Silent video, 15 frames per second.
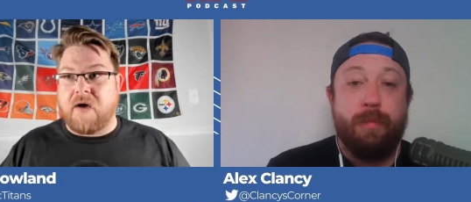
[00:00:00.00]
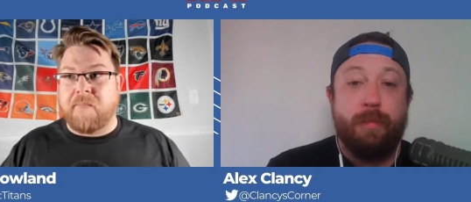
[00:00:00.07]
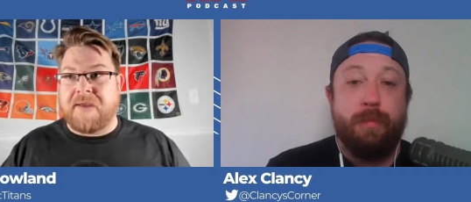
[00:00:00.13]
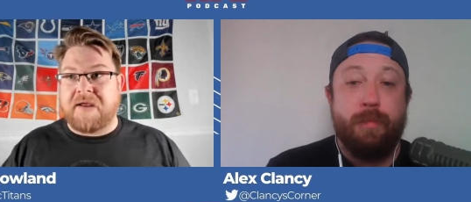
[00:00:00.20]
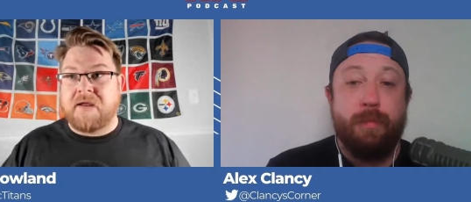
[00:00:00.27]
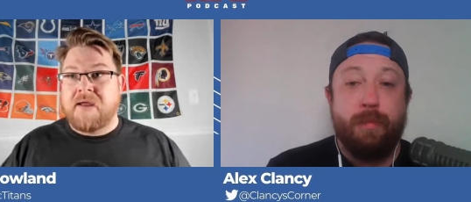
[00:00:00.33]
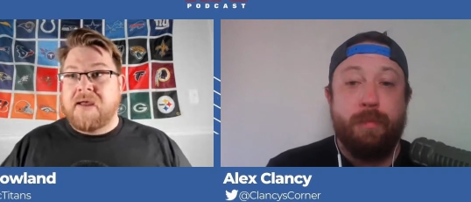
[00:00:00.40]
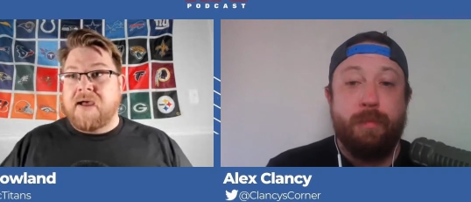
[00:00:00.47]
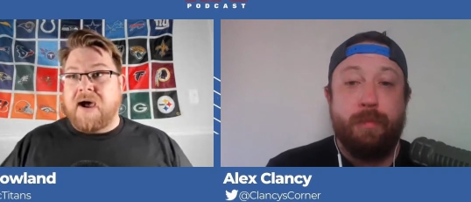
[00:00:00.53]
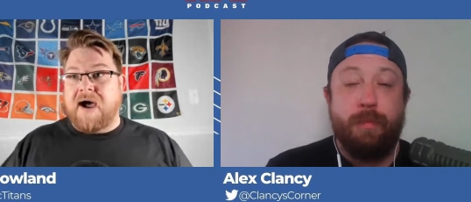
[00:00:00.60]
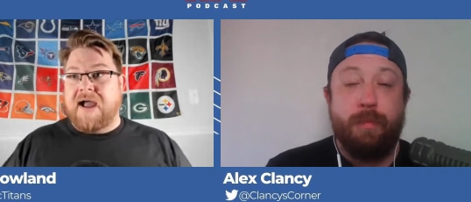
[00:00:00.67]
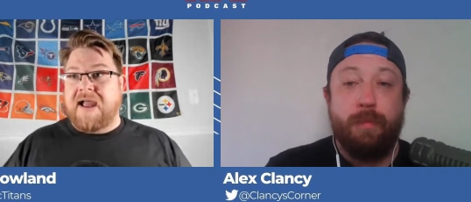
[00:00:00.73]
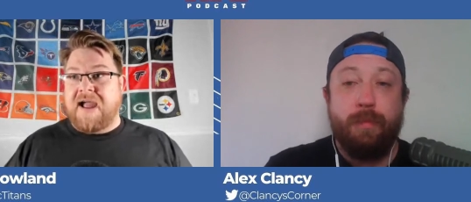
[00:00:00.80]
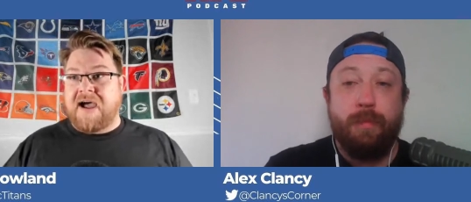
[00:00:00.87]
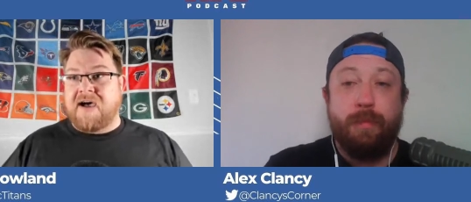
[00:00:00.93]
Speaker 1: coming.
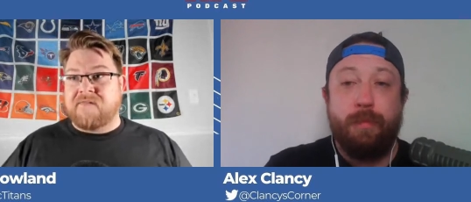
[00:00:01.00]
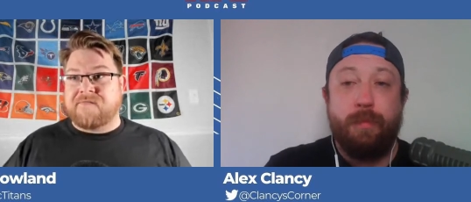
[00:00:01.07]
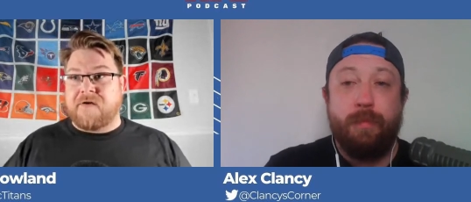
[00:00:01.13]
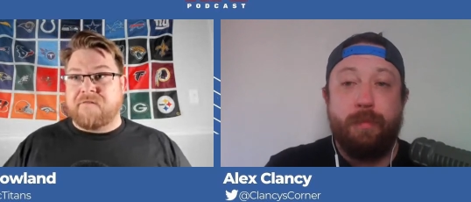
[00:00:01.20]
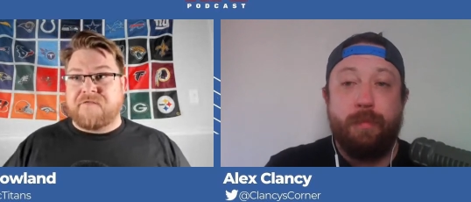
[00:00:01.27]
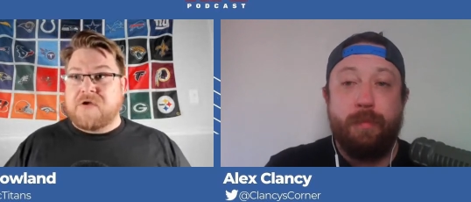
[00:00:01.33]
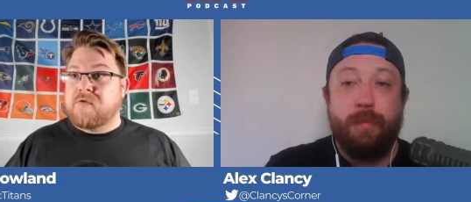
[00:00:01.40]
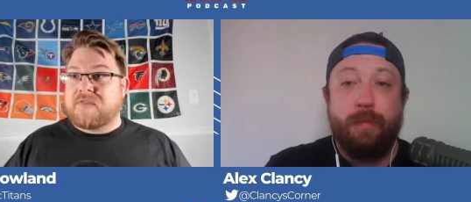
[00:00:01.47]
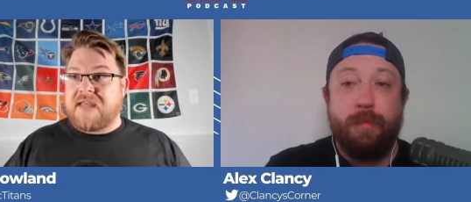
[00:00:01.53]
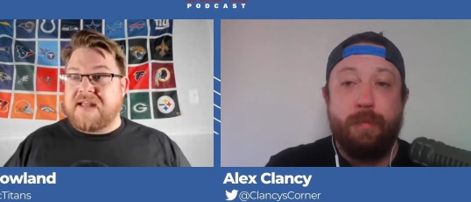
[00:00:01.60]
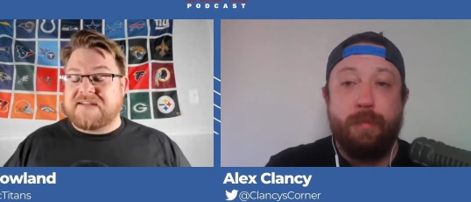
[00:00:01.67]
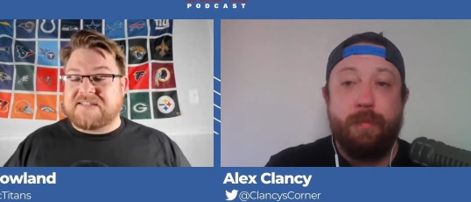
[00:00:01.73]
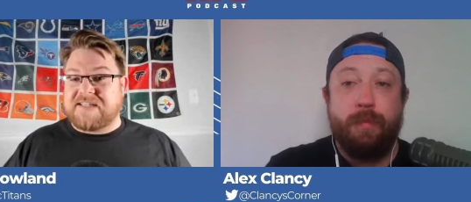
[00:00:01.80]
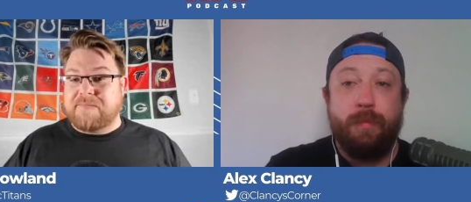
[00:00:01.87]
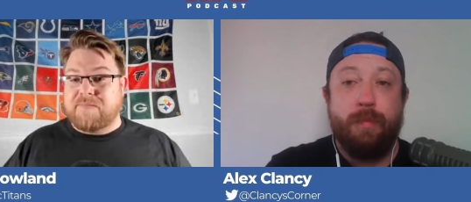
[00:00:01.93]
I have a few
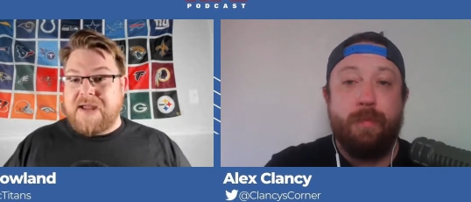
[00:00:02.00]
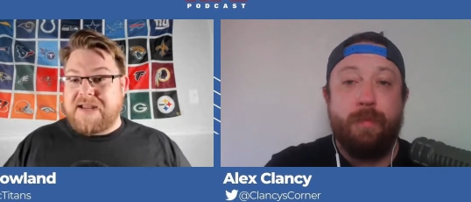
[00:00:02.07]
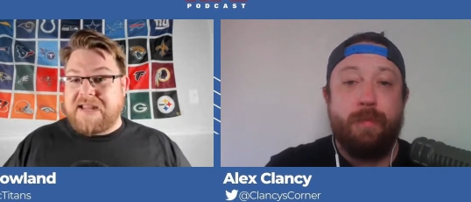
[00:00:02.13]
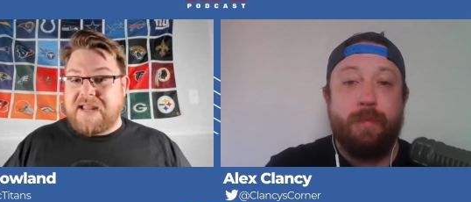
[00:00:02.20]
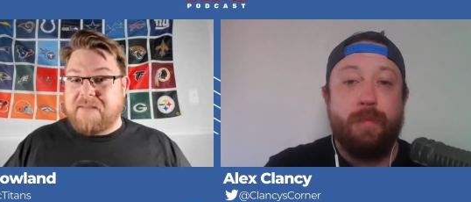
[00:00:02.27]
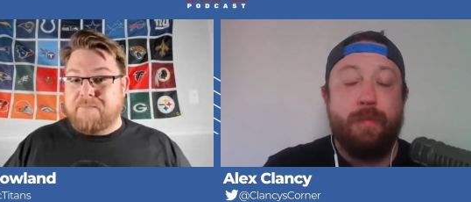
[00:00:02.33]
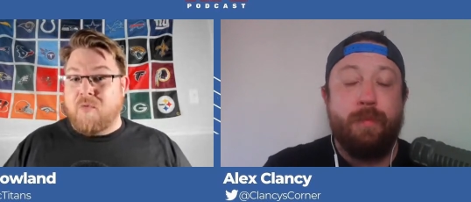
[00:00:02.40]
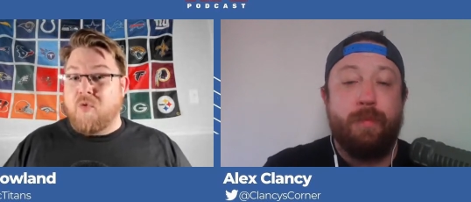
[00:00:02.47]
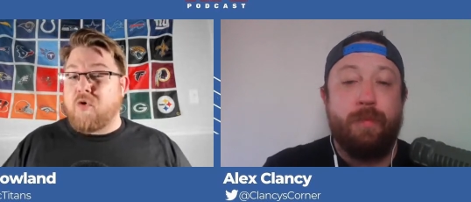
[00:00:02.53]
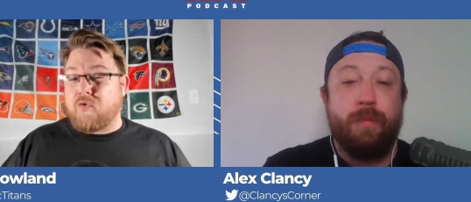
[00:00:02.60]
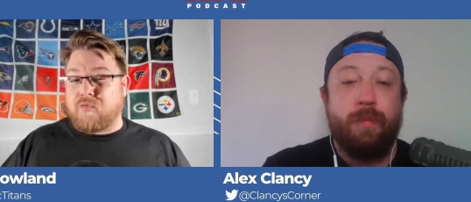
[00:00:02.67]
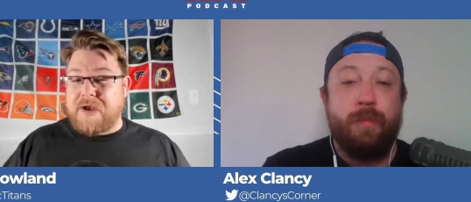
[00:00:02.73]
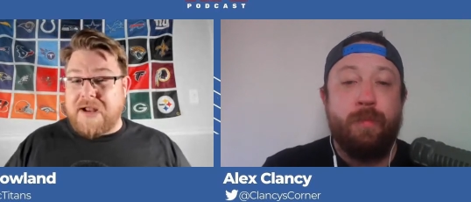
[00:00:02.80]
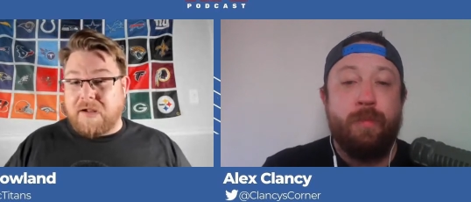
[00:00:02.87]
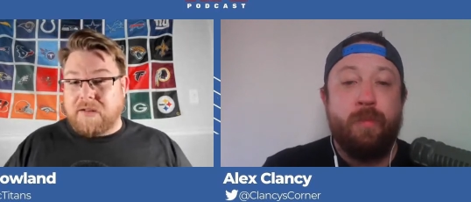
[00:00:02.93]
things that make it more
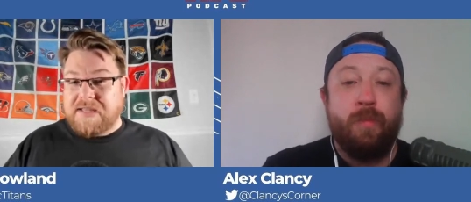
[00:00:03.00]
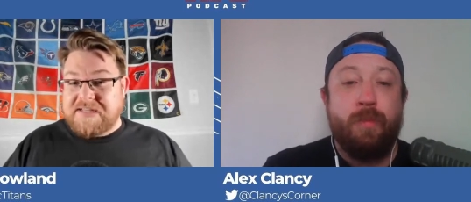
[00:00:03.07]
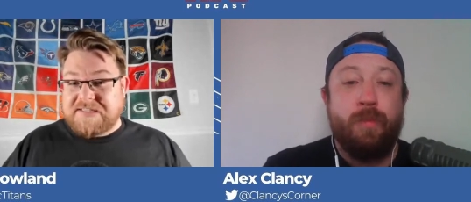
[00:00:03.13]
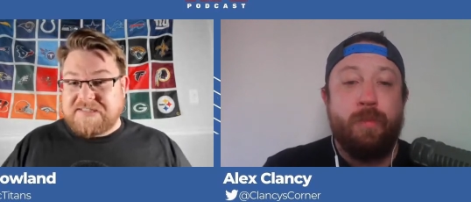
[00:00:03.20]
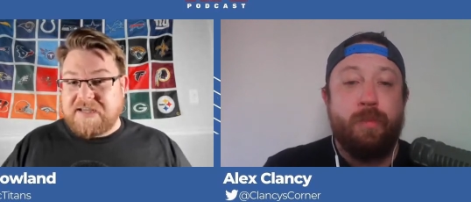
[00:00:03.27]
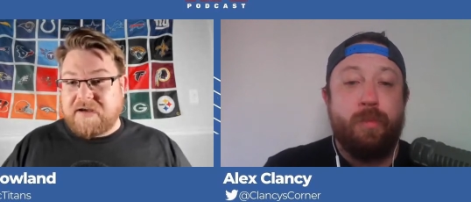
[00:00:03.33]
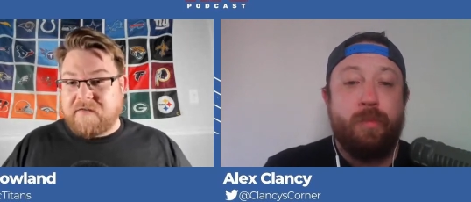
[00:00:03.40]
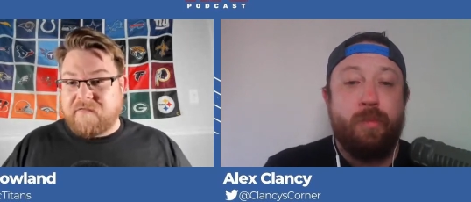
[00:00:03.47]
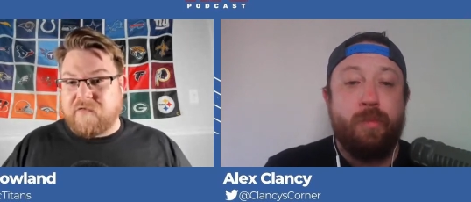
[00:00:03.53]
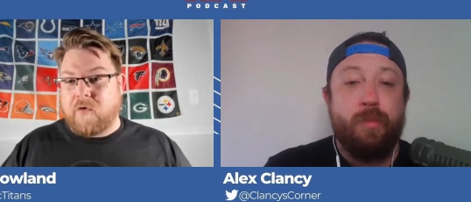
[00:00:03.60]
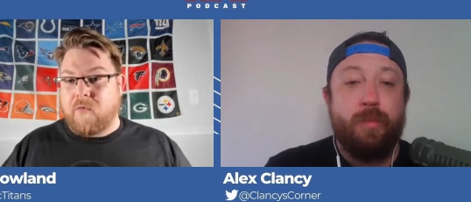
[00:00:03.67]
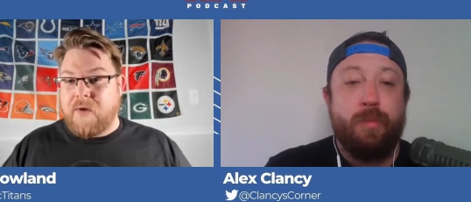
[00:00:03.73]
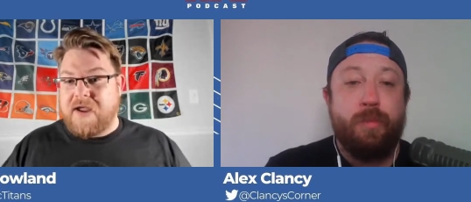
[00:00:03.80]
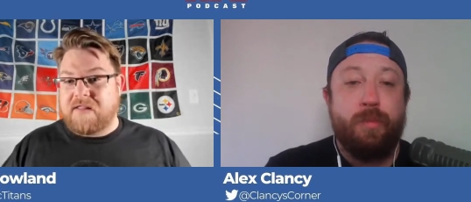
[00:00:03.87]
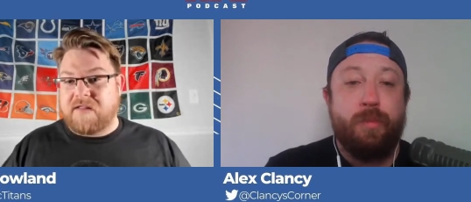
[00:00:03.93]
realistic for a
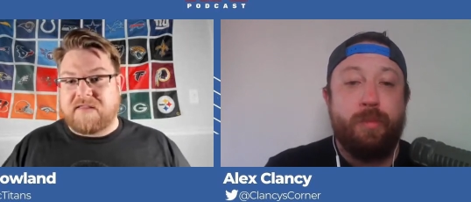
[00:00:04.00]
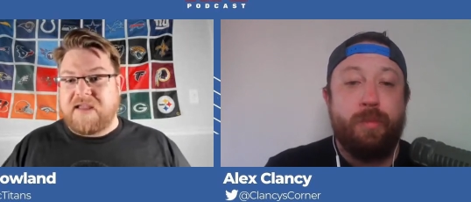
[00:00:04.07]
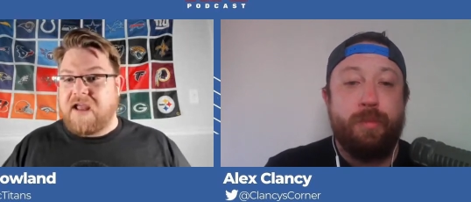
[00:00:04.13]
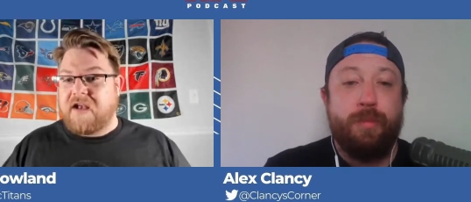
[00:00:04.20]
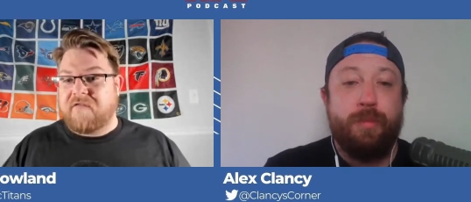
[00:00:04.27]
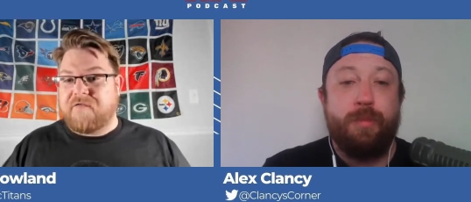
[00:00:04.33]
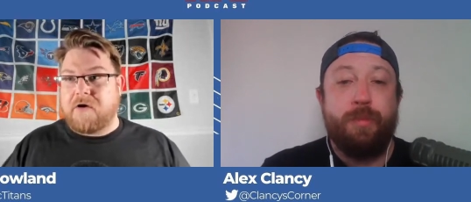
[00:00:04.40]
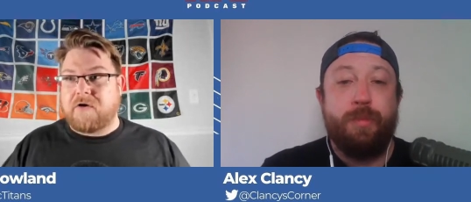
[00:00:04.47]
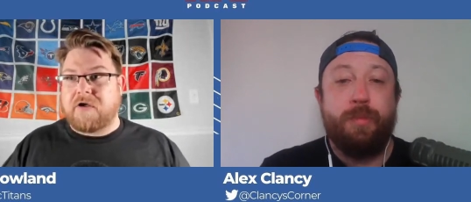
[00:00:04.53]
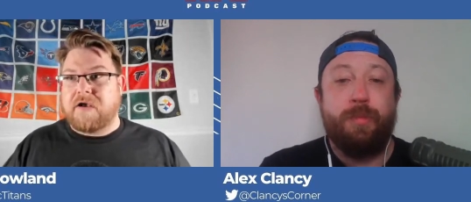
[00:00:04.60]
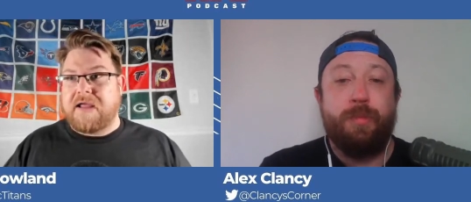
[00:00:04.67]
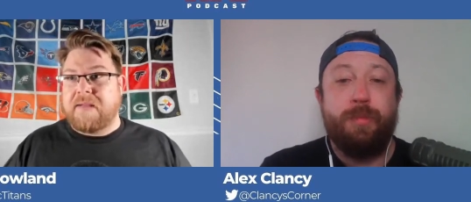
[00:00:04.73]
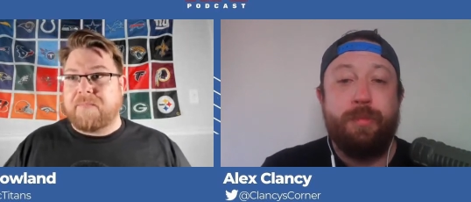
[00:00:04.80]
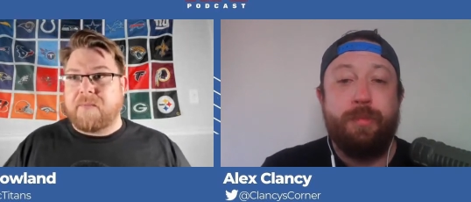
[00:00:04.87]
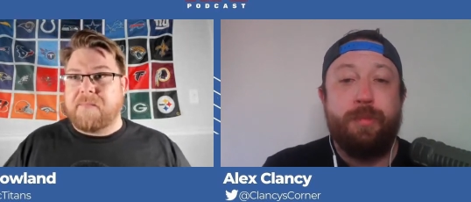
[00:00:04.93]
way that the NFL could
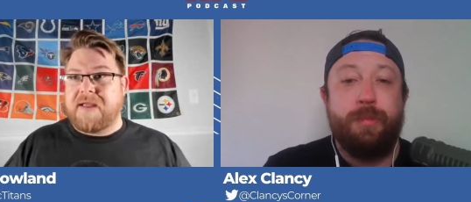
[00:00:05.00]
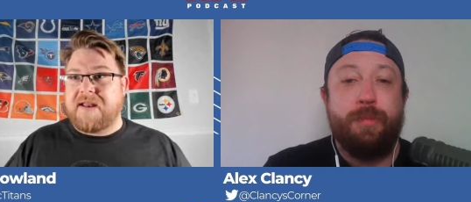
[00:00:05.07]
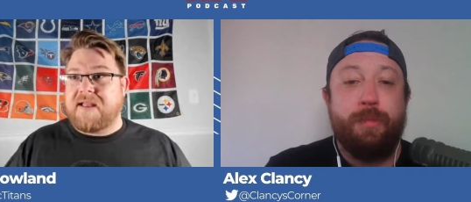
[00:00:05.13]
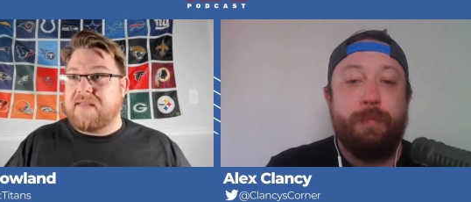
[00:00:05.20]
implement it.